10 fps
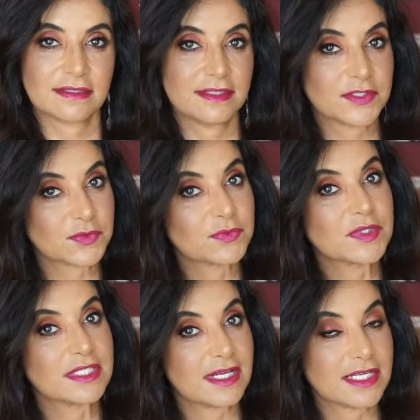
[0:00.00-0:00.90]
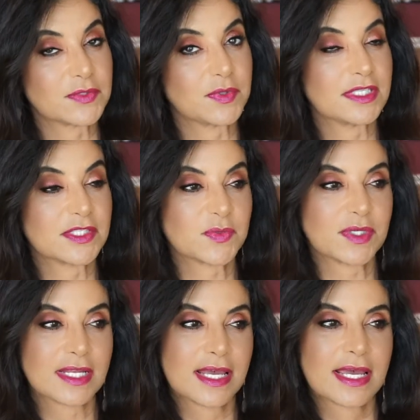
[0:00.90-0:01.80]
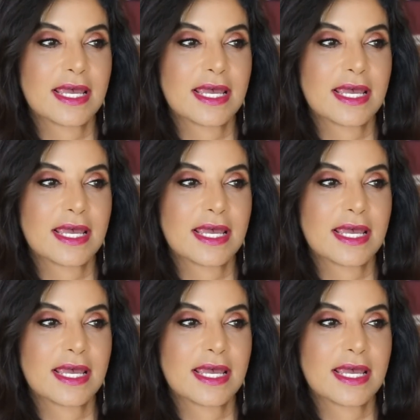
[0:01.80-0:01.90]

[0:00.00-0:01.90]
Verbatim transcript: This one was a nice one. This one,